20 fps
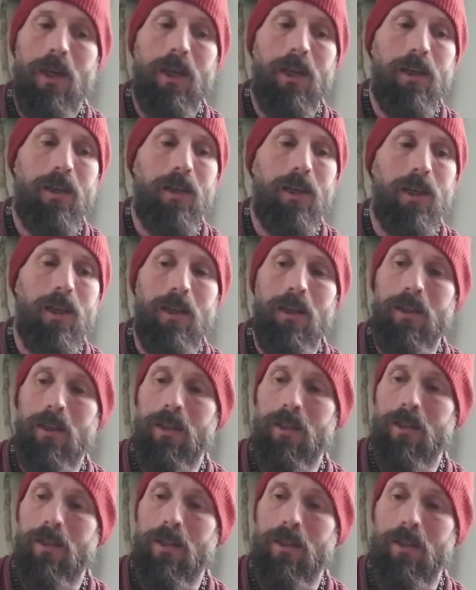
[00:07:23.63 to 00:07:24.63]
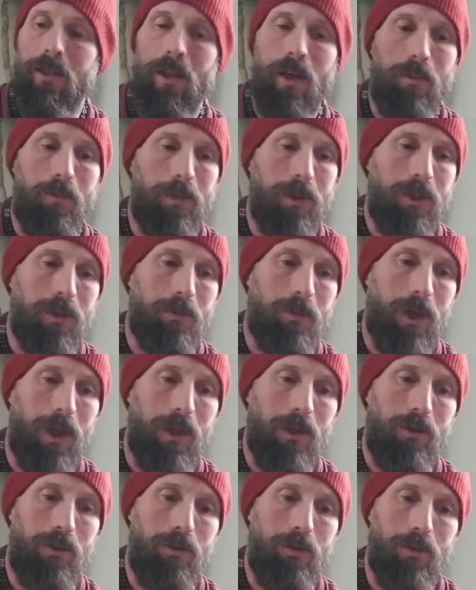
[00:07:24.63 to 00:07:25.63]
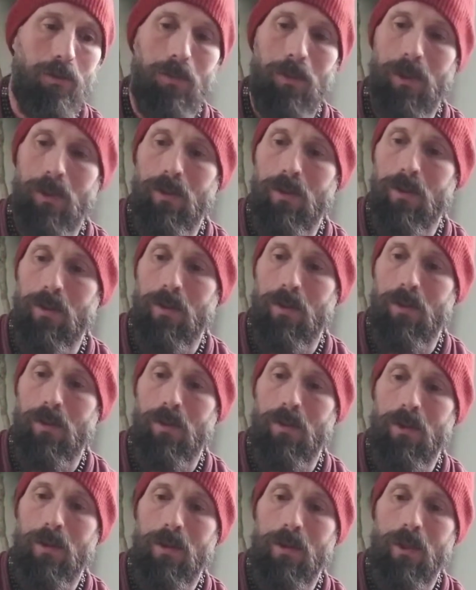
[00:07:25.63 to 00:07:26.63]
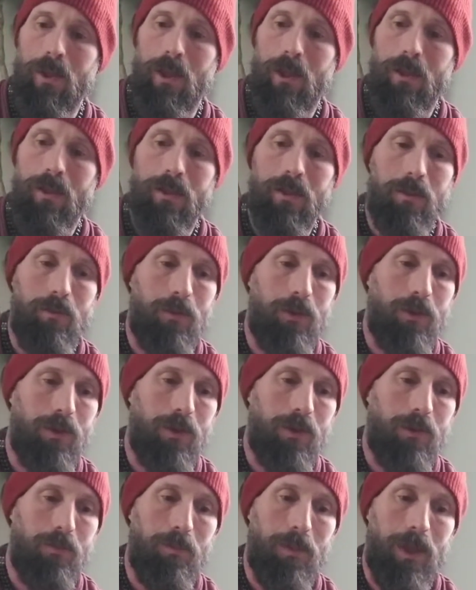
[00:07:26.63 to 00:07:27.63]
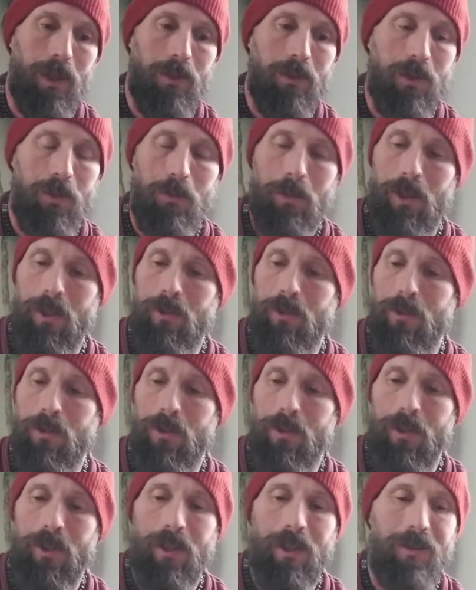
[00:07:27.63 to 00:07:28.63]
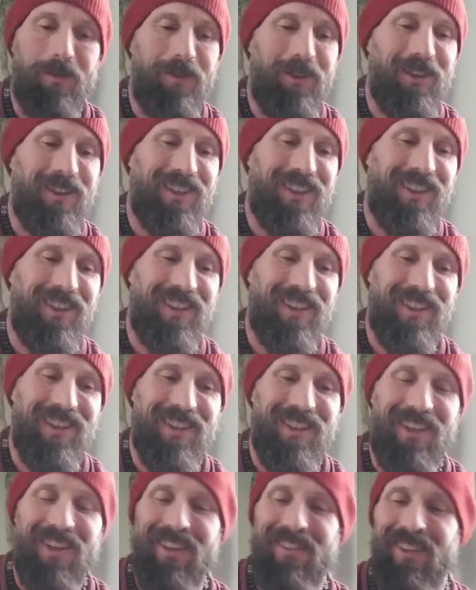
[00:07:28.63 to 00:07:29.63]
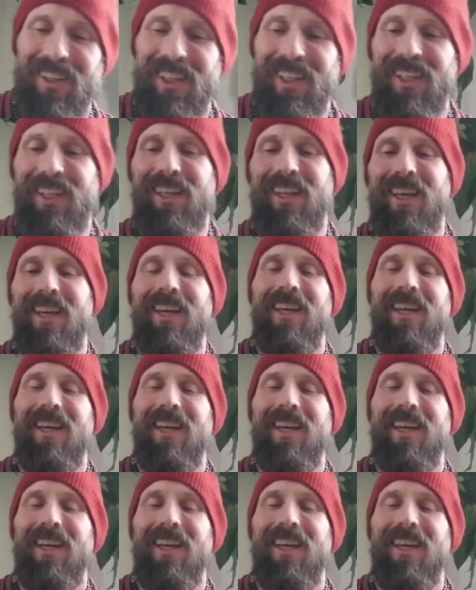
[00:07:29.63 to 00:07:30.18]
And then it's encompassed by a guru bead. So in this case, I'm using metal spacers, and then I'm using this larvikite